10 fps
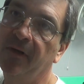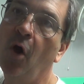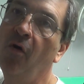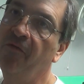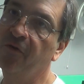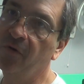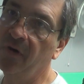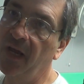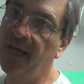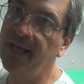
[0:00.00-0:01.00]

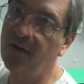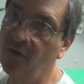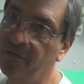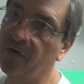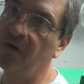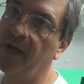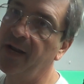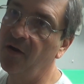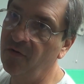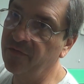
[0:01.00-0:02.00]
over and over
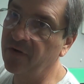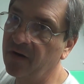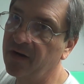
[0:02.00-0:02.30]
and over.